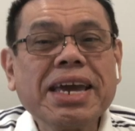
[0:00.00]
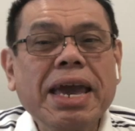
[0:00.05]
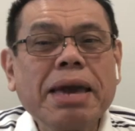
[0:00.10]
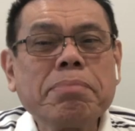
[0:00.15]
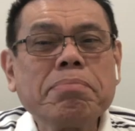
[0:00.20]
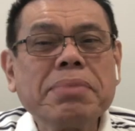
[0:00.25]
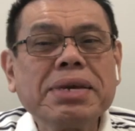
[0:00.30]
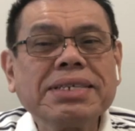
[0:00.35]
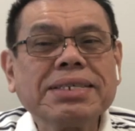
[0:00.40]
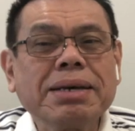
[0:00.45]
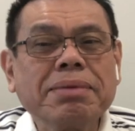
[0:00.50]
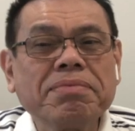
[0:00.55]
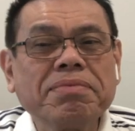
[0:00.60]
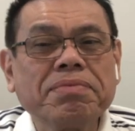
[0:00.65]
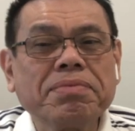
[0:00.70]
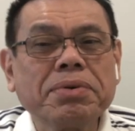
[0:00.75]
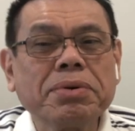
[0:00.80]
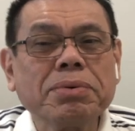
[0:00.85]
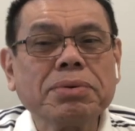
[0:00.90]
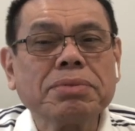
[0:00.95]
gave me some
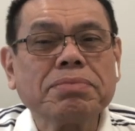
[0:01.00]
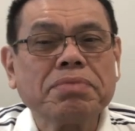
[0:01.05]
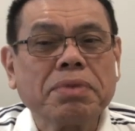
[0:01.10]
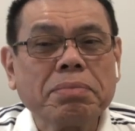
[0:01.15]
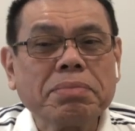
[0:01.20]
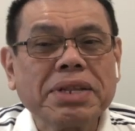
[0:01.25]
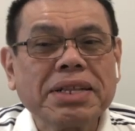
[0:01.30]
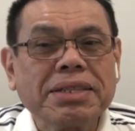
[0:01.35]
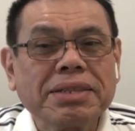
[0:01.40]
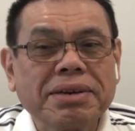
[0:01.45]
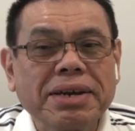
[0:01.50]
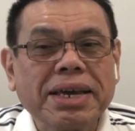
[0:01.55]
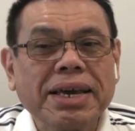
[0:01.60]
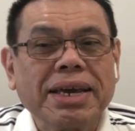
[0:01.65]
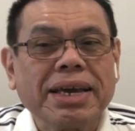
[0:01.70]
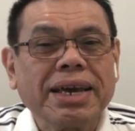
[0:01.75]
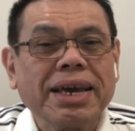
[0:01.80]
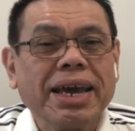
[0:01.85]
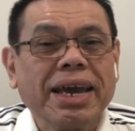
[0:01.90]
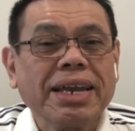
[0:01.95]
fruit from the
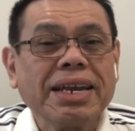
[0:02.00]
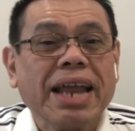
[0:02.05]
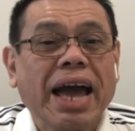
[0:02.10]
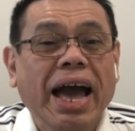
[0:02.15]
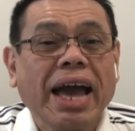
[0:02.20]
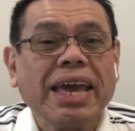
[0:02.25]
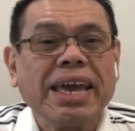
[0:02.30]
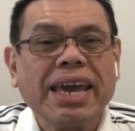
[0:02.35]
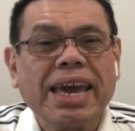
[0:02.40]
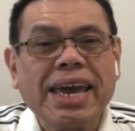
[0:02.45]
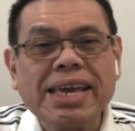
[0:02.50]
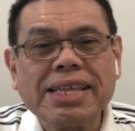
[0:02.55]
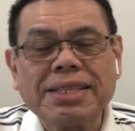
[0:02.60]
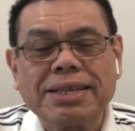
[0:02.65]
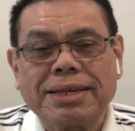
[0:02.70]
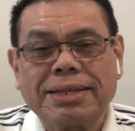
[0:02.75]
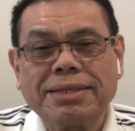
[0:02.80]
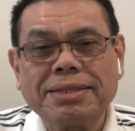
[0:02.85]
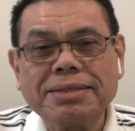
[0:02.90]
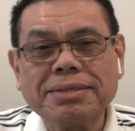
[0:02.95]
tree and I ate
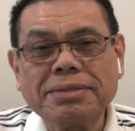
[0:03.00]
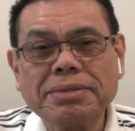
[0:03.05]
it.